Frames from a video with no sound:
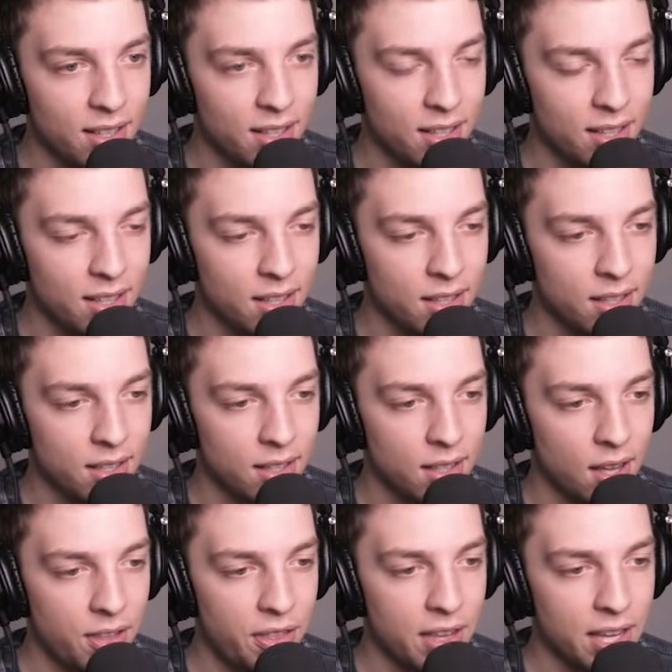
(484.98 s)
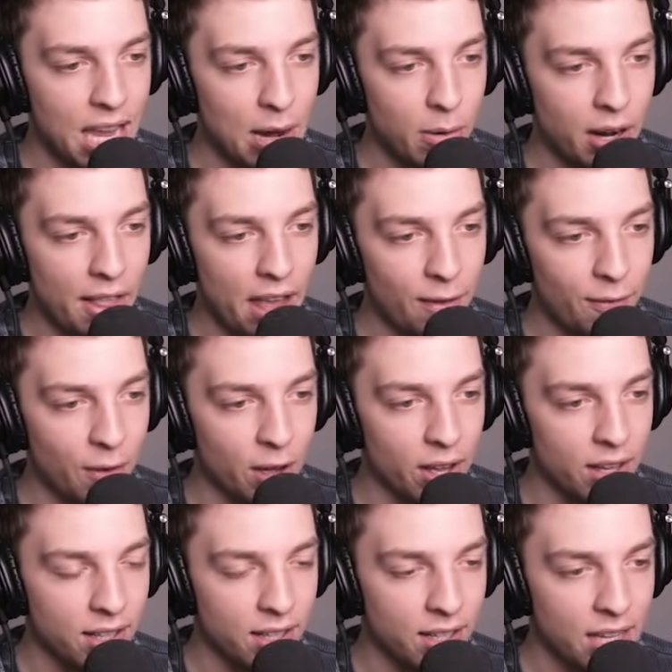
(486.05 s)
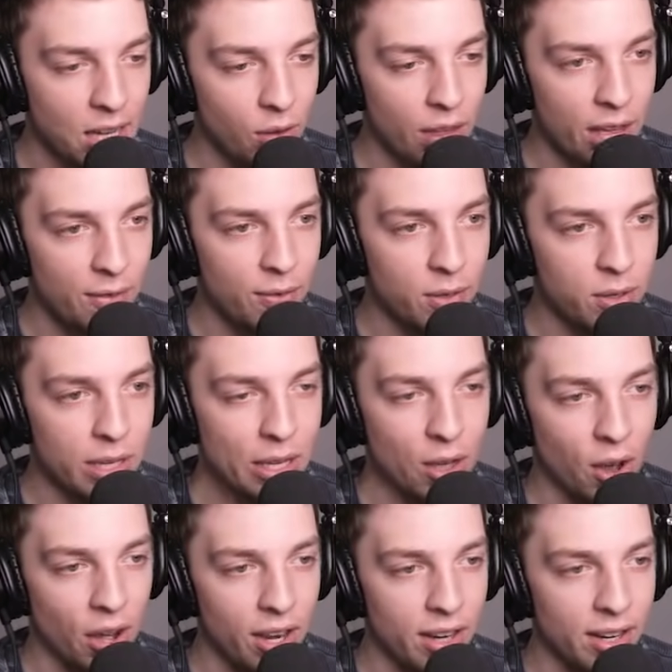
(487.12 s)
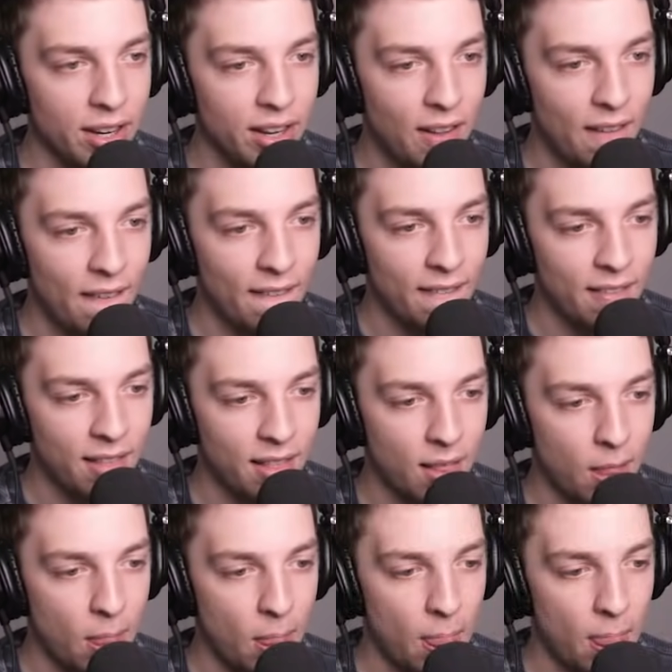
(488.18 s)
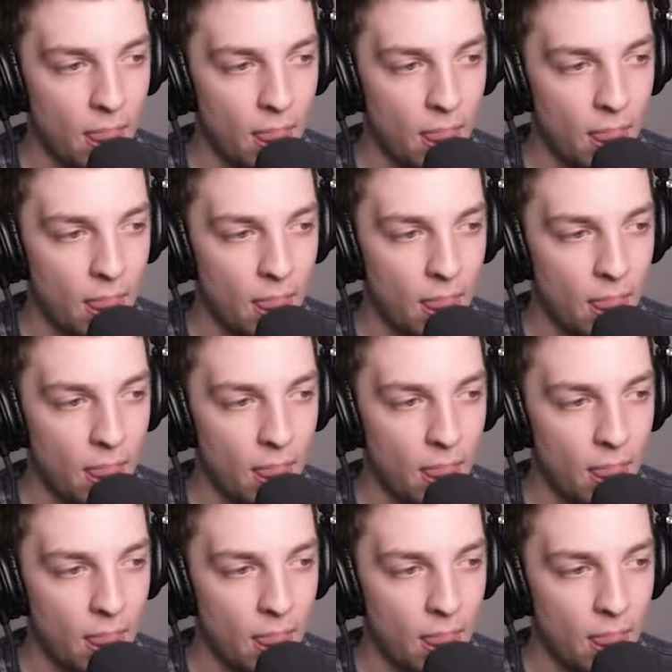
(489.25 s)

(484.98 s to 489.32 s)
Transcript: Josh? I th get I rid of that foot. Kill that foot. You can't? Wait.